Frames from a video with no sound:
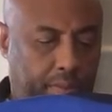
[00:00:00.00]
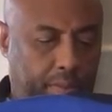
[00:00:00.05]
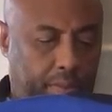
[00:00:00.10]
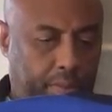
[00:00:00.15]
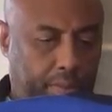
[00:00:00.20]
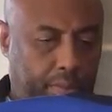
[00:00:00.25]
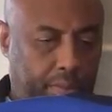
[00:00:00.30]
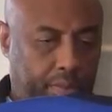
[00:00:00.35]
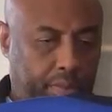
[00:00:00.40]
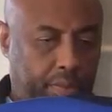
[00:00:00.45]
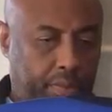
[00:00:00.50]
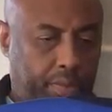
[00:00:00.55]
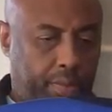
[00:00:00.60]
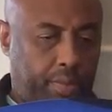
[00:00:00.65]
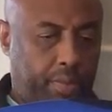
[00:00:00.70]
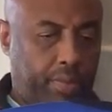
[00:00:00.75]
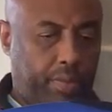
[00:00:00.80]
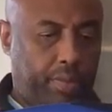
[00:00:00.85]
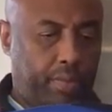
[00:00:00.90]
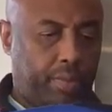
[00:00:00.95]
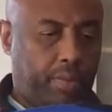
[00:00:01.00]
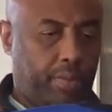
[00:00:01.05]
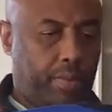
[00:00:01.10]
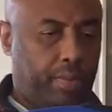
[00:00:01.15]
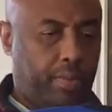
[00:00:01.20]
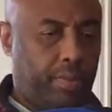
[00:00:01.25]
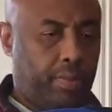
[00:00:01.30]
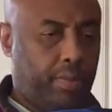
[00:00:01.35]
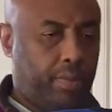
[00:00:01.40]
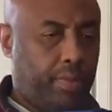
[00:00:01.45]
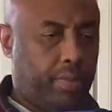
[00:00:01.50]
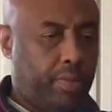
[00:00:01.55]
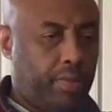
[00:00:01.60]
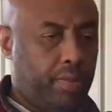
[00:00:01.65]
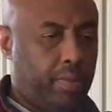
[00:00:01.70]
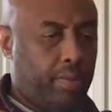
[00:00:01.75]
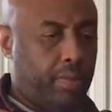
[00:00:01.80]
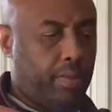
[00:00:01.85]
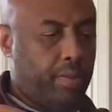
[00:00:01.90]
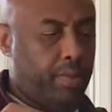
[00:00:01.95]

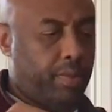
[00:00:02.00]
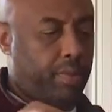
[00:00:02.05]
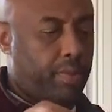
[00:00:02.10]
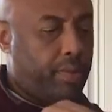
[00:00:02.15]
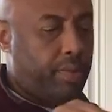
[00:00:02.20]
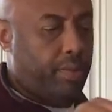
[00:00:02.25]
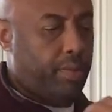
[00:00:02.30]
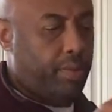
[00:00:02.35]
No words are spoken by the person on screen.